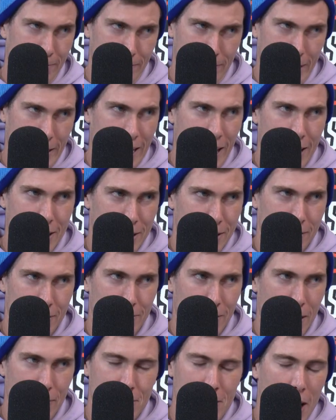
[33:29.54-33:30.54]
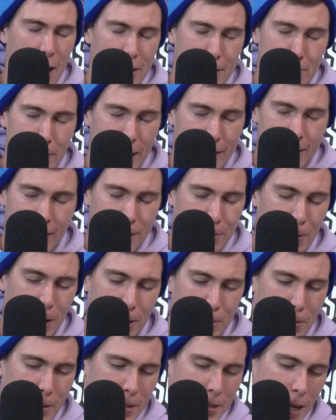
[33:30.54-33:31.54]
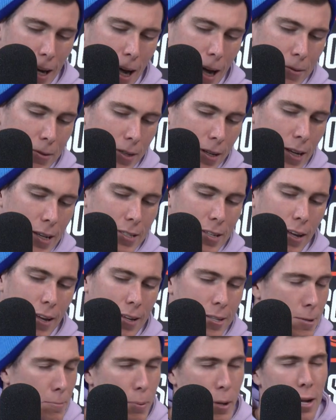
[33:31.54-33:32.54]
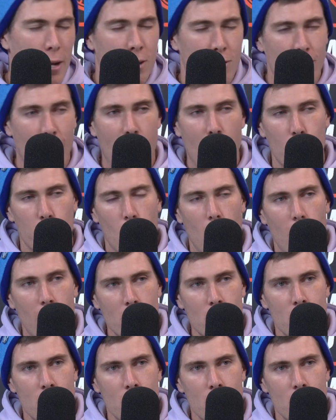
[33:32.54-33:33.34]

because we've talked about this multiple times, and it's a bit of crowd watch.